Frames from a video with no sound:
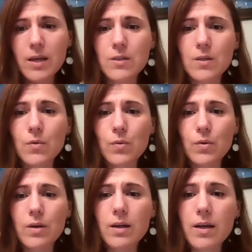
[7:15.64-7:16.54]
So
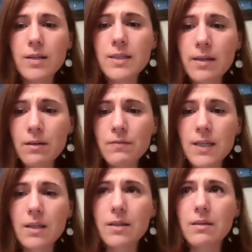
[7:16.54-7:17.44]
instead of
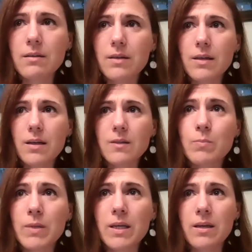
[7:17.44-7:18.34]
telling and
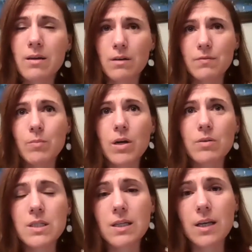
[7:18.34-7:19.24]
speaking of
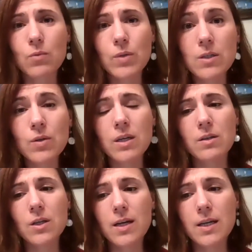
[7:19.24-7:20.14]
democracy like we do here
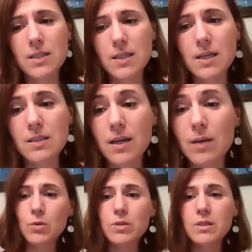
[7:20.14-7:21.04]
in the United States, and I'm
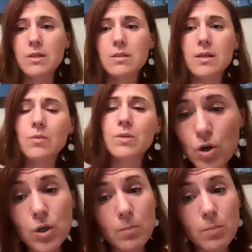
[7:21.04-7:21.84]
a dual citizen, our word